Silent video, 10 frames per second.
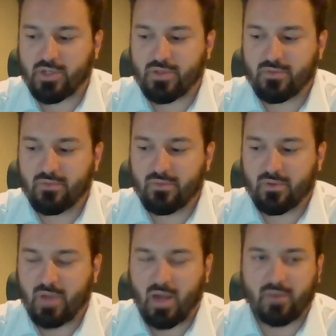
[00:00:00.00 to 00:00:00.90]
much
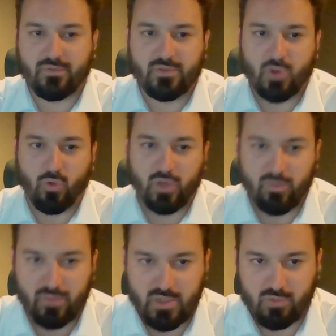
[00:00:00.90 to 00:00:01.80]
kind of told
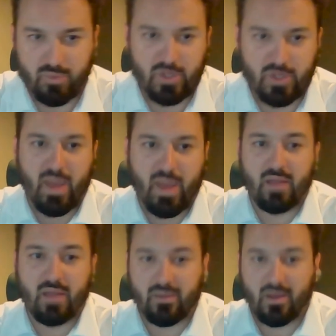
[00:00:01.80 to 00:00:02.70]
him, this will be your
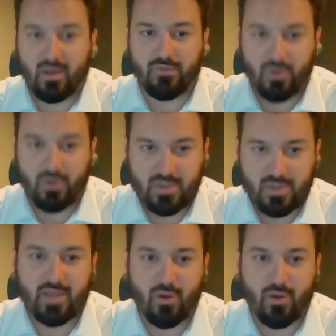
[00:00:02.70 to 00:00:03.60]
path in life. You're going
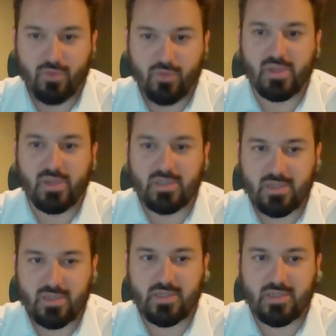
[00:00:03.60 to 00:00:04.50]
to take over the
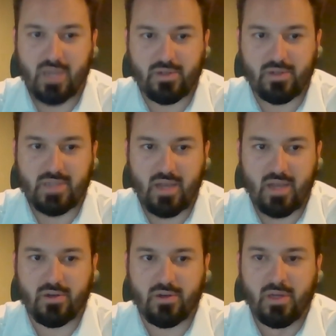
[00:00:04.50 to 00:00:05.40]
business, et cetera, et
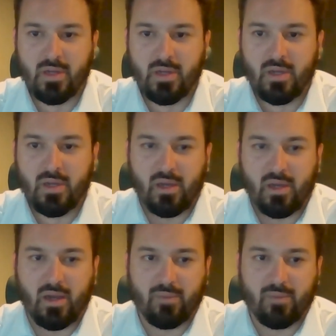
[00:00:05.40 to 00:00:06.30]
cetera.
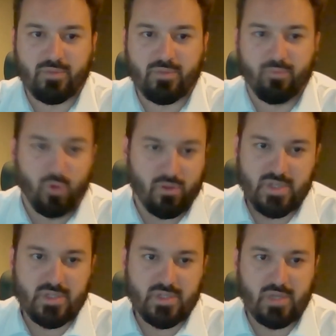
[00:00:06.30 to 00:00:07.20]
It's one of the
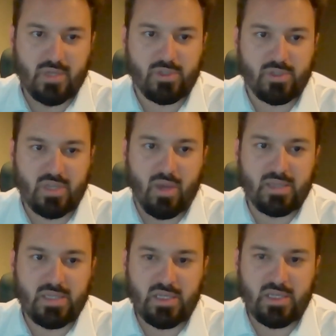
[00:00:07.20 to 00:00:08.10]
reasons he went to
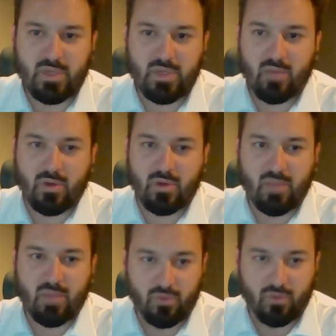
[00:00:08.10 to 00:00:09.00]
MIT, became a
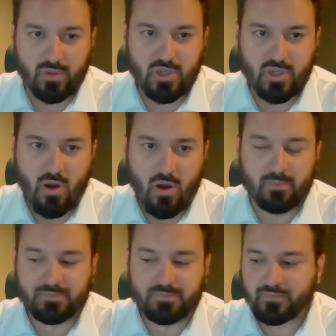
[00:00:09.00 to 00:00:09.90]
chemical engineer.